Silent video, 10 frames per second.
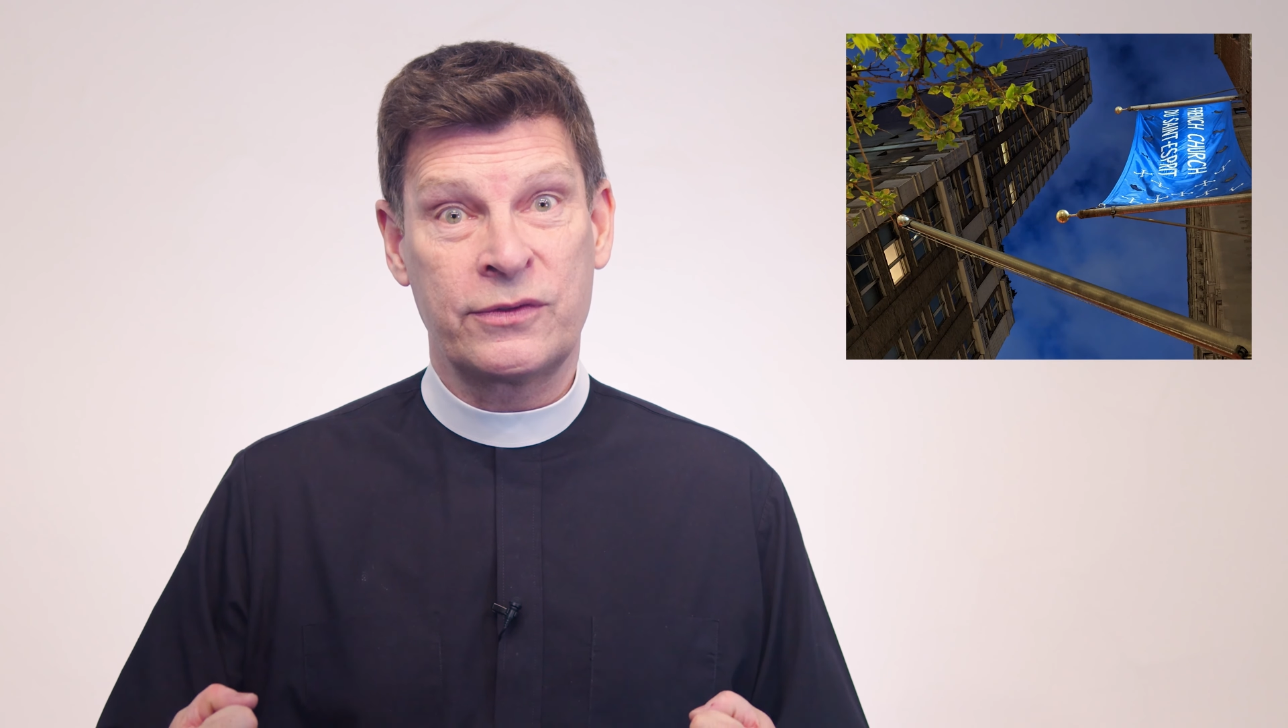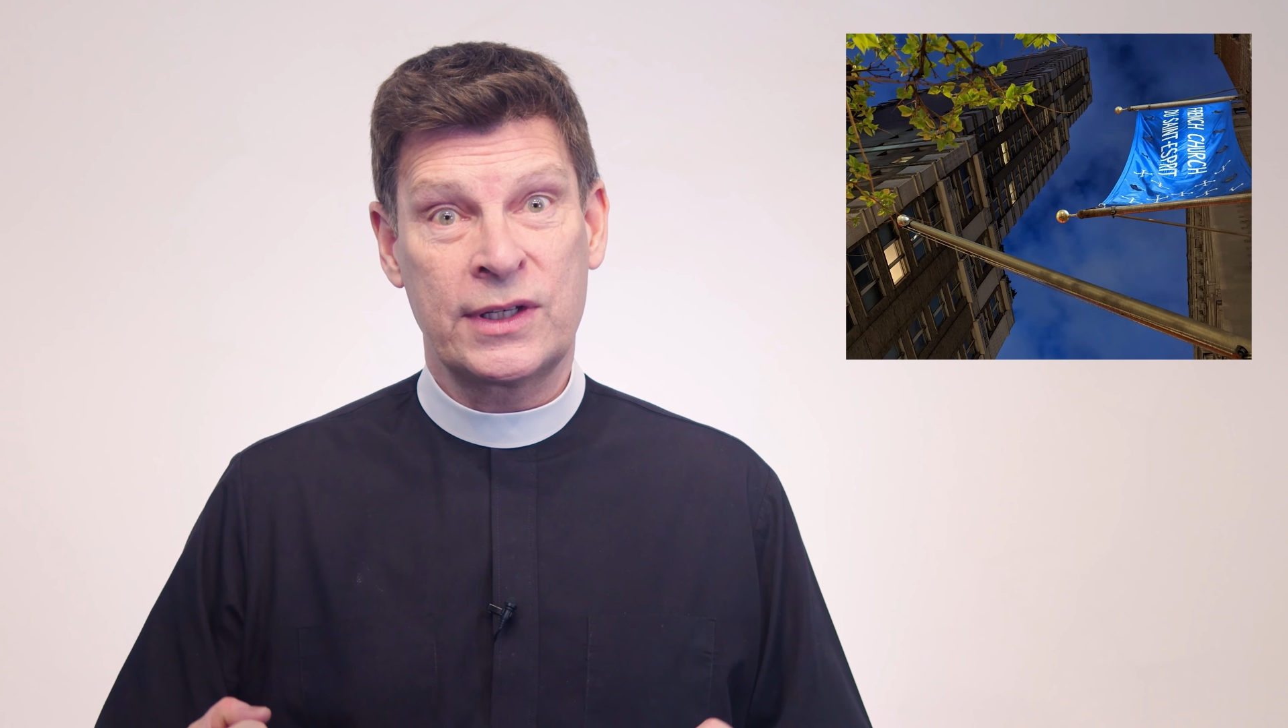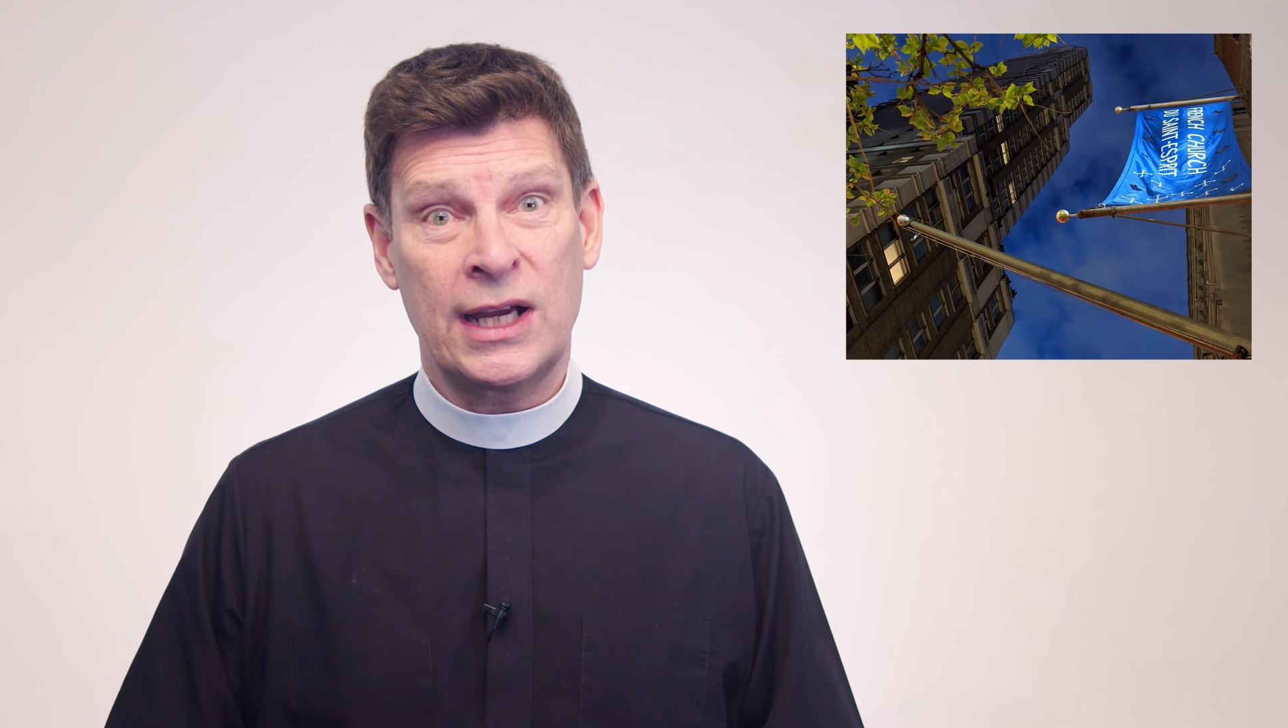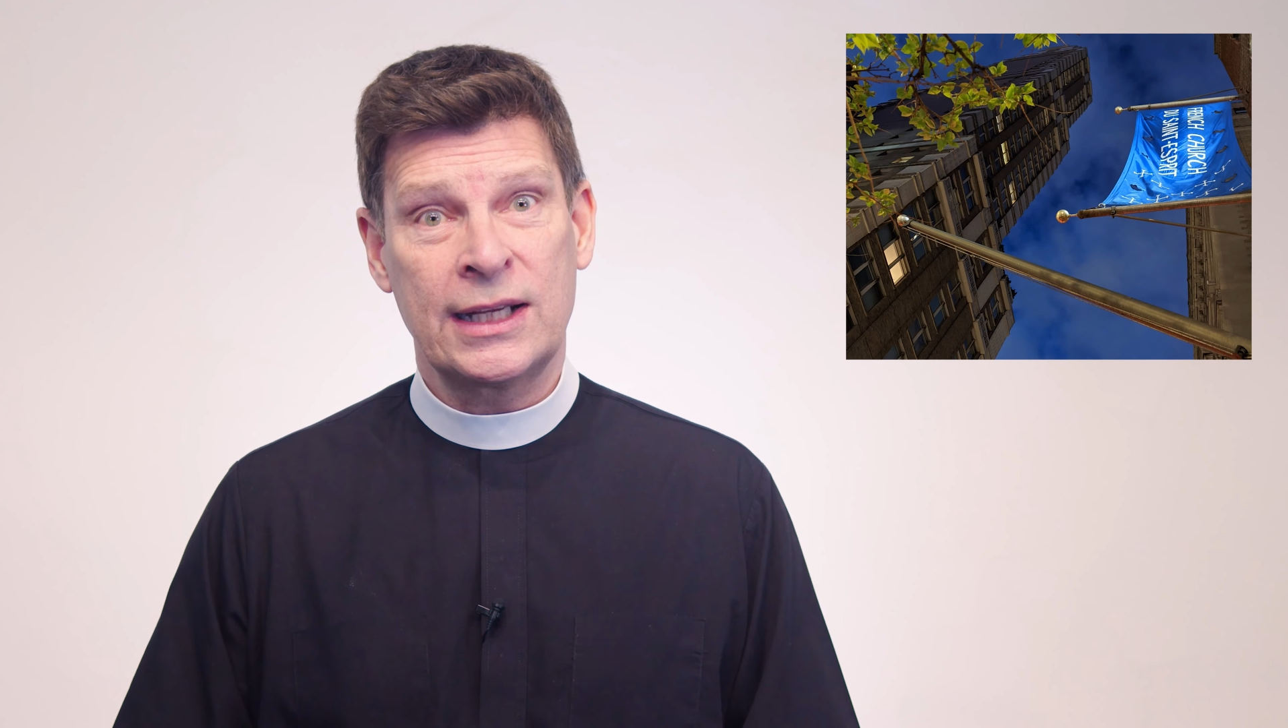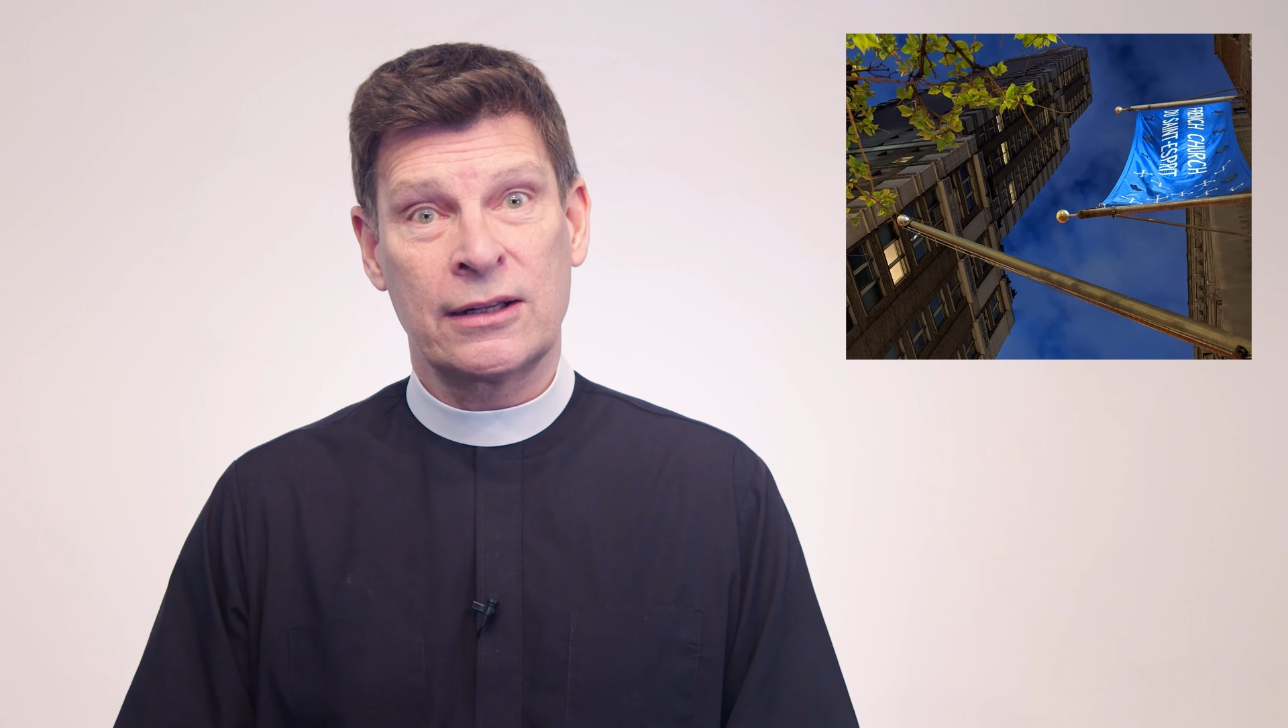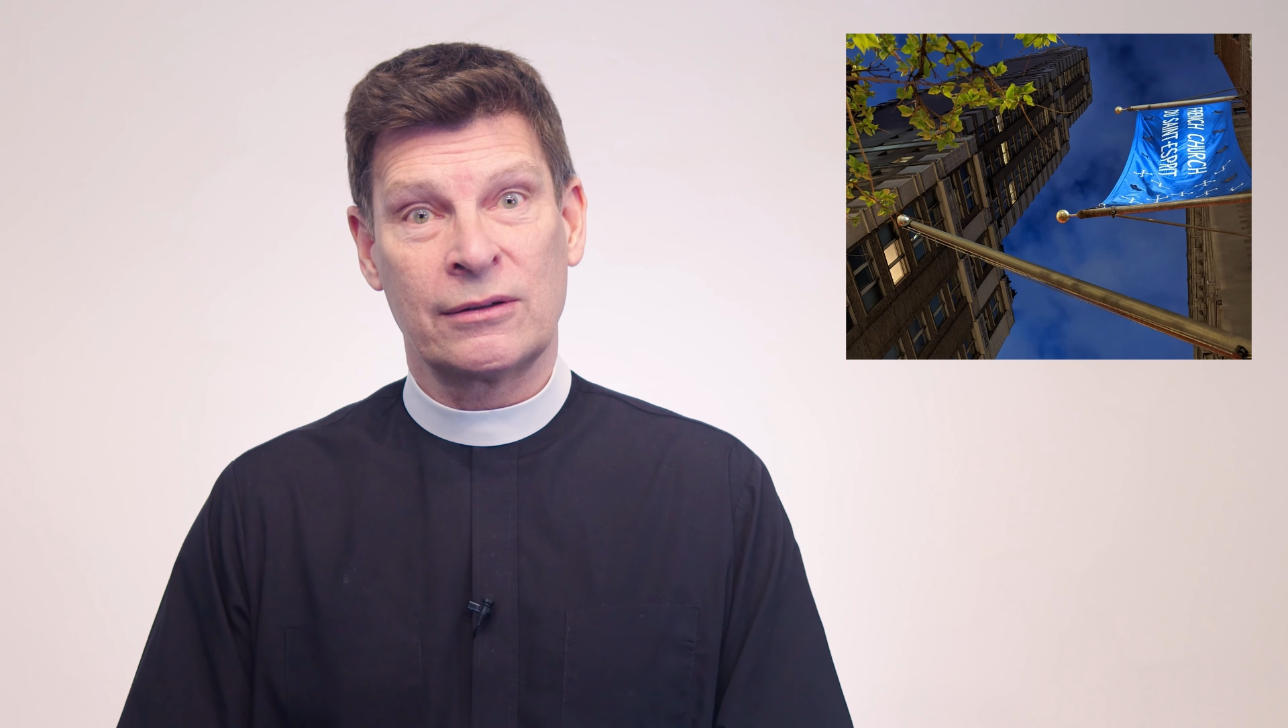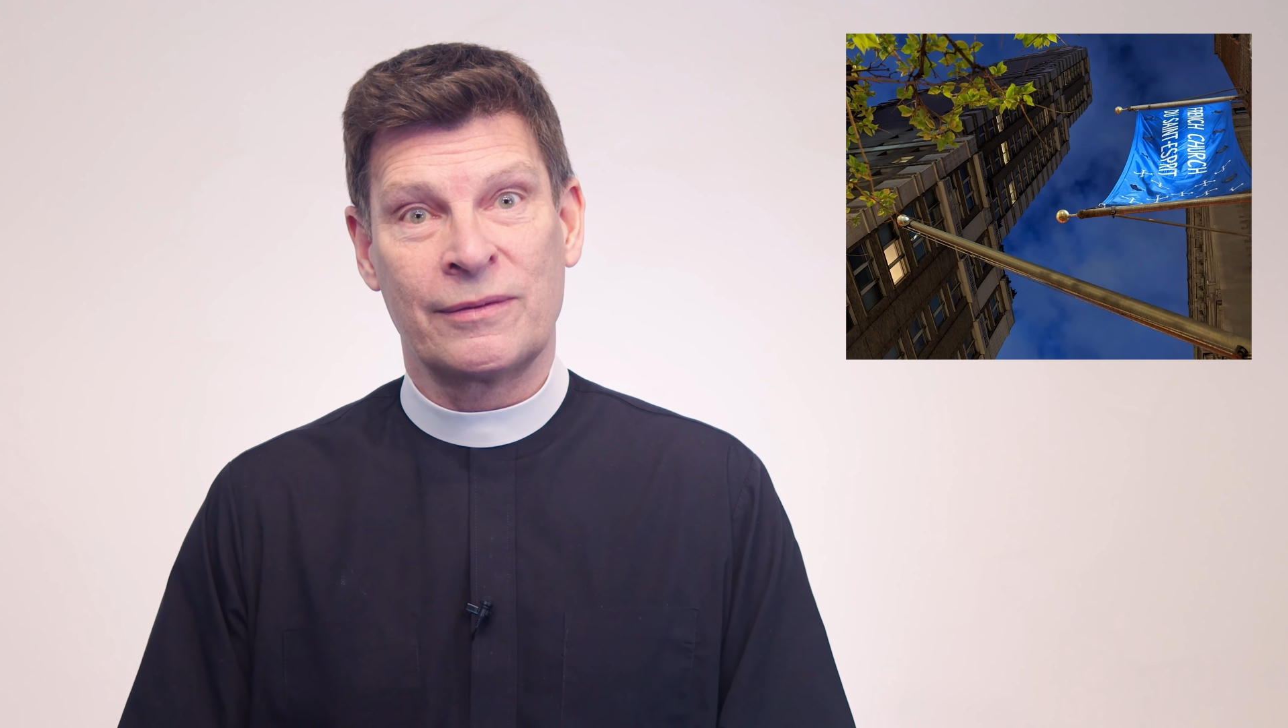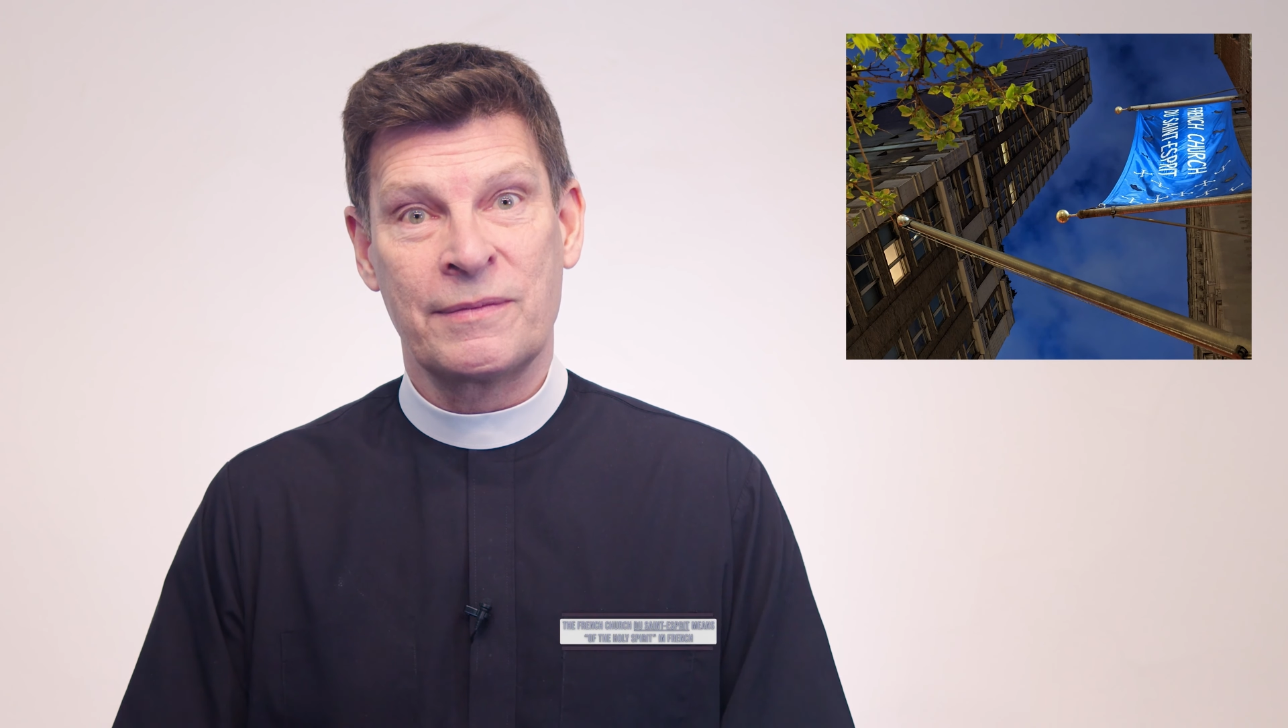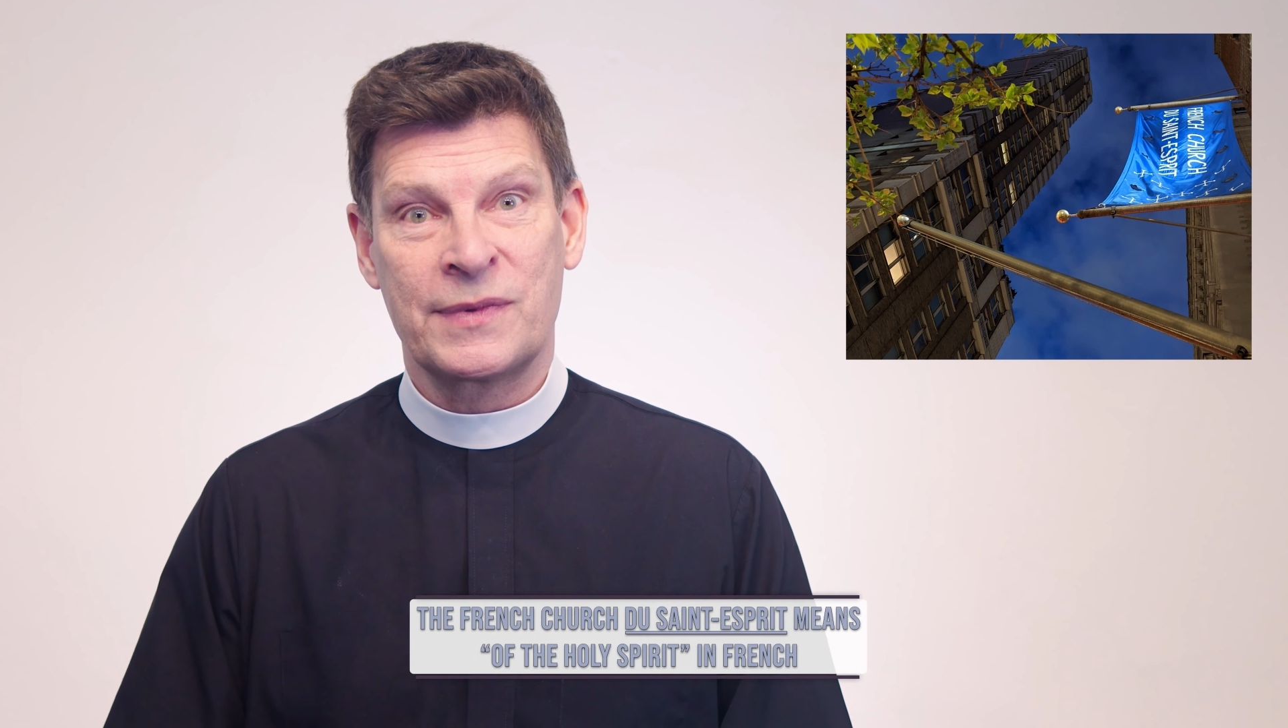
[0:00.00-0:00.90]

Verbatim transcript: of Title,